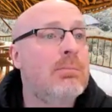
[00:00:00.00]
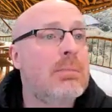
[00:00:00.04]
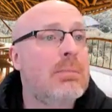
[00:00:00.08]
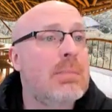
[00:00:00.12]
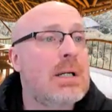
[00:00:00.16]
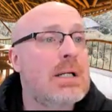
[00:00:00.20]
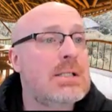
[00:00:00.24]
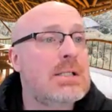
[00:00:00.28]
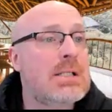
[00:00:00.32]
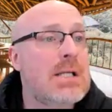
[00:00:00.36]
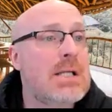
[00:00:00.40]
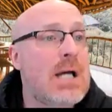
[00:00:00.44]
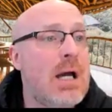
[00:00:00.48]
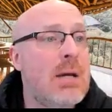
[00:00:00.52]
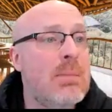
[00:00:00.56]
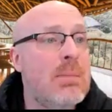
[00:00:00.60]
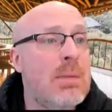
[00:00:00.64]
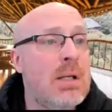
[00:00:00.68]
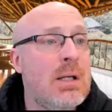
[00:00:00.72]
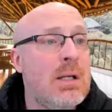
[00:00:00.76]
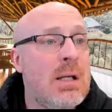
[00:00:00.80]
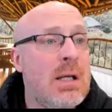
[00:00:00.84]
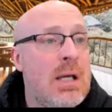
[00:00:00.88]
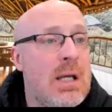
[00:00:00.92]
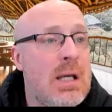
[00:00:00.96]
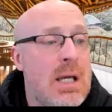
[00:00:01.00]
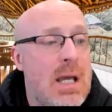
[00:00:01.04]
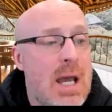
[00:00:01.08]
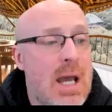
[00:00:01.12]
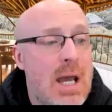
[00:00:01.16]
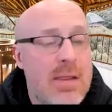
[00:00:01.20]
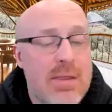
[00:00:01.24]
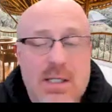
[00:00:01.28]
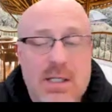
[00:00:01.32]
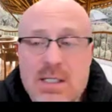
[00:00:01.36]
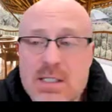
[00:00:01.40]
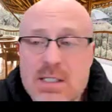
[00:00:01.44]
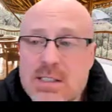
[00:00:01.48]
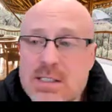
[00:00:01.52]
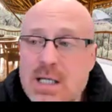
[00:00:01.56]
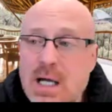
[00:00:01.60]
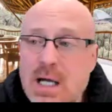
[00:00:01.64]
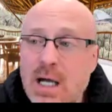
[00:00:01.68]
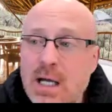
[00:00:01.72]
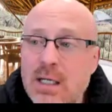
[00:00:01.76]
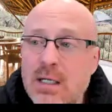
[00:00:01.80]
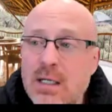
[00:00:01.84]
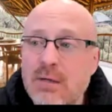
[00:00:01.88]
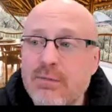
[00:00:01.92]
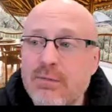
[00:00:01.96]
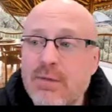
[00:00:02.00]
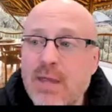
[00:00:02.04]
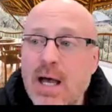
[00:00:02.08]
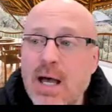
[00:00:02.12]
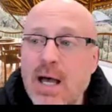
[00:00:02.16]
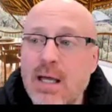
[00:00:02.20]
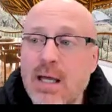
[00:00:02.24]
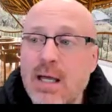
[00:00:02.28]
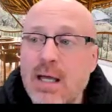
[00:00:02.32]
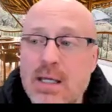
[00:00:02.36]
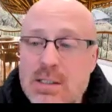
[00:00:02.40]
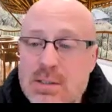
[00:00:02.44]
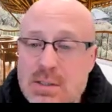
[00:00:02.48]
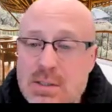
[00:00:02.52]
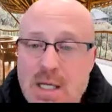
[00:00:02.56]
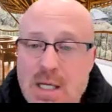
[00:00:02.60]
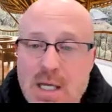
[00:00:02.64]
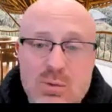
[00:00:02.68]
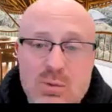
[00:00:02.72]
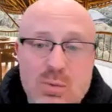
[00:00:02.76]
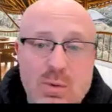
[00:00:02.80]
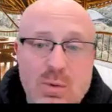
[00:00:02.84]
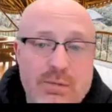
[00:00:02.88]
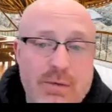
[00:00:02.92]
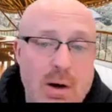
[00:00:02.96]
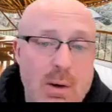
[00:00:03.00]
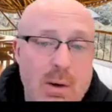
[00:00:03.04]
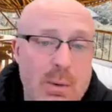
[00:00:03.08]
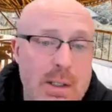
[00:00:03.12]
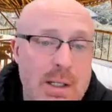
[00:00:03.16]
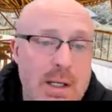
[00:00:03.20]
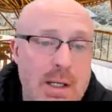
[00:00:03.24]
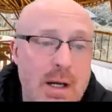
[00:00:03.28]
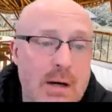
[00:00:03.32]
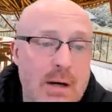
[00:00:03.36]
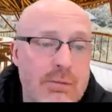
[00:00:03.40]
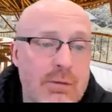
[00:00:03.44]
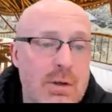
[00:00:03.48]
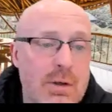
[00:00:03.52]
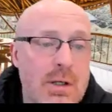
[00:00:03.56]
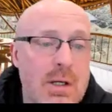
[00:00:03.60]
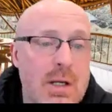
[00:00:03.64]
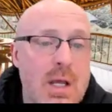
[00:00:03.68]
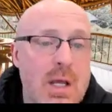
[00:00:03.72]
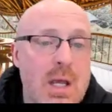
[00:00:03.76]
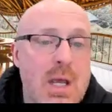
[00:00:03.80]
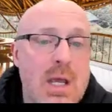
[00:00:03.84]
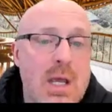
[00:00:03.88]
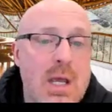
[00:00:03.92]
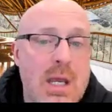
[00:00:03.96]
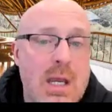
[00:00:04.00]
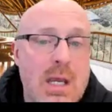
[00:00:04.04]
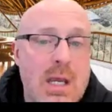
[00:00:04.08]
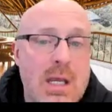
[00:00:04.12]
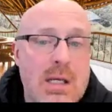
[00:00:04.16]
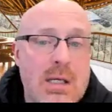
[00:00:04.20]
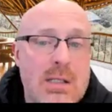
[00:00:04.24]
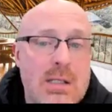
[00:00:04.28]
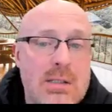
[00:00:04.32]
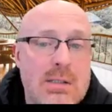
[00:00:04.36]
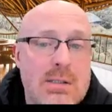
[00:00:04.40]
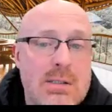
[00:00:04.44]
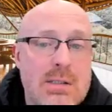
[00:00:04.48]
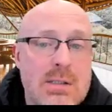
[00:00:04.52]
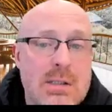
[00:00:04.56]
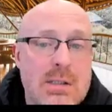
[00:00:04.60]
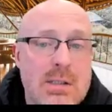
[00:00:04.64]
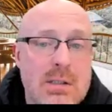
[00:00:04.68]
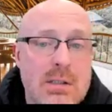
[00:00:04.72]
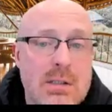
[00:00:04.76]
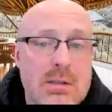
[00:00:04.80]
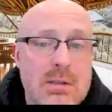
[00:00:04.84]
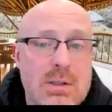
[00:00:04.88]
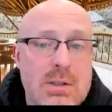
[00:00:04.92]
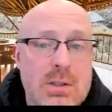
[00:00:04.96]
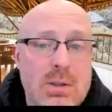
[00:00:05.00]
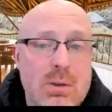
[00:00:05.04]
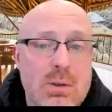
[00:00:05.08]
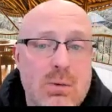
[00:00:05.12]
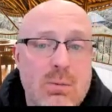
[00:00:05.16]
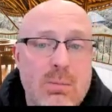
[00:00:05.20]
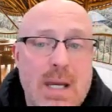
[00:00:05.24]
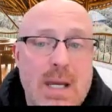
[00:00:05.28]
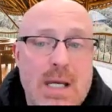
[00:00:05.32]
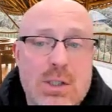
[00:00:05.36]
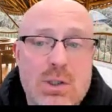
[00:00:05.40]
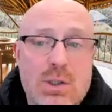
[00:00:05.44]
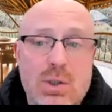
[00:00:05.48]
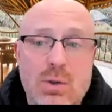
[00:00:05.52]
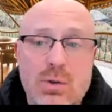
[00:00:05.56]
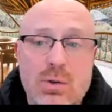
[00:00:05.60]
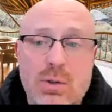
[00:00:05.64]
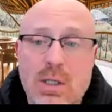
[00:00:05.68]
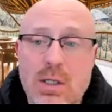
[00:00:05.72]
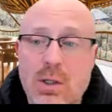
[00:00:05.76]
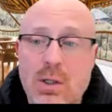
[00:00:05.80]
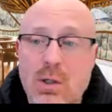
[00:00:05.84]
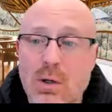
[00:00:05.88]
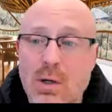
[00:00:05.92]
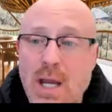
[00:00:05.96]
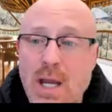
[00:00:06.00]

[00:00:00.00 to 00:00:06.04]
assignment. And the design of that, as we've already covered, is to make sure that you're